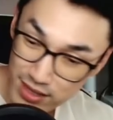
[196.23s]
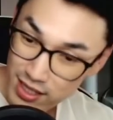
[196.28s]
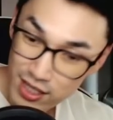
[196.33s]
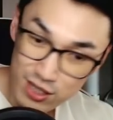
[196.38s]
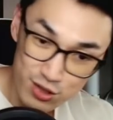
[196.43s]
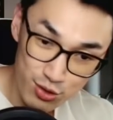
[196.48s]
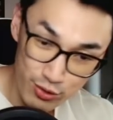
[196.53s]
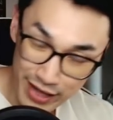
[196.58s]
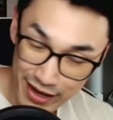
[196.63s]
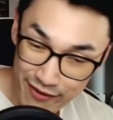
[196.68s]

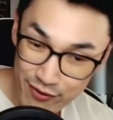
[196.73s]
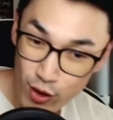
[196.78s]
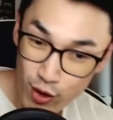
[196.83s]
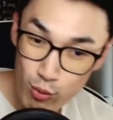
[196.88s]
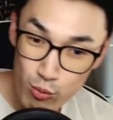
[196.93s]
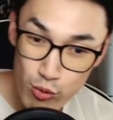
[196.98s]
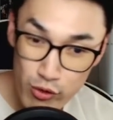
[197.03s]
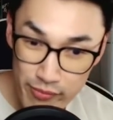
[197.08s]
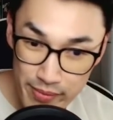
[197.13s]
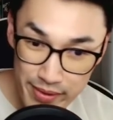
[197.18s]
So they have no
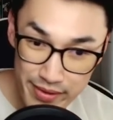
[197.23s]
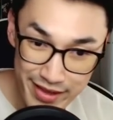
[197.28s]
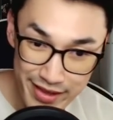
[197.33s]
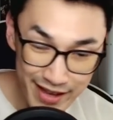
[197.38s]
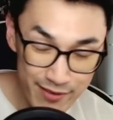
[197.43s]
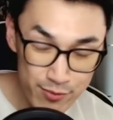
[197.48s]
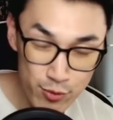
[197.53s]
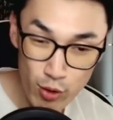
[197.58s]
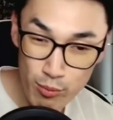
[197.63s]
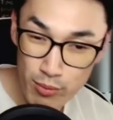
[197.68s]
movement, they have
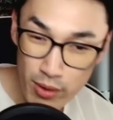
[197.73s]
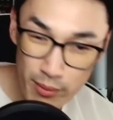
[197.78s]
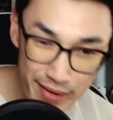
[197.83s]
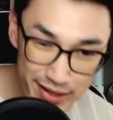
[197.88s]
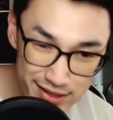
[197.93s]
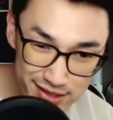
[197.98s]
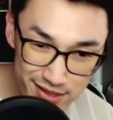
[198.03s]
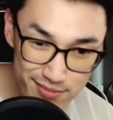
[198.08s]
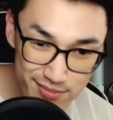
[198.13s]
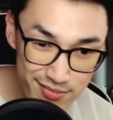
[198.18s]
no
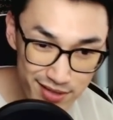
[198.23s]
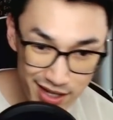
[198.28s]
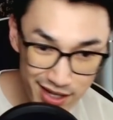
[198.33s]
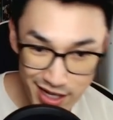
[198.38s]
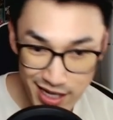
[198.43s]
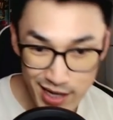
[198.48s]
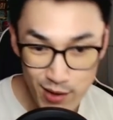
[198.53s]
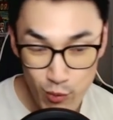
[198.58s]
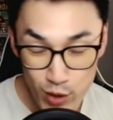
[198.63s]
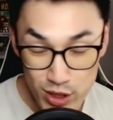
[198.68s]
momentum,
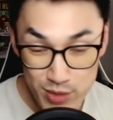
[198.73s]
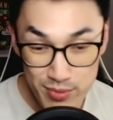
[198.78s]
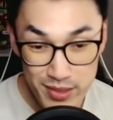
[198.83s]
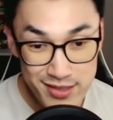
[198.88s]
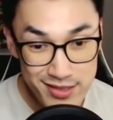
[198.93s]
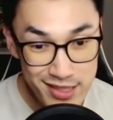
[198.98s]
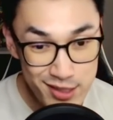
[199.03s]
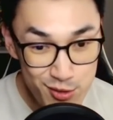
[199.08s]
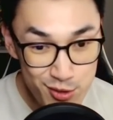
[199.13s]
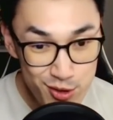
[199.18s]
which means
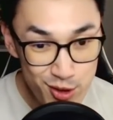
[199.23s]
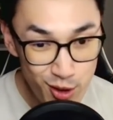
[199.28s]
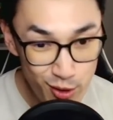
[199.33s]
they do no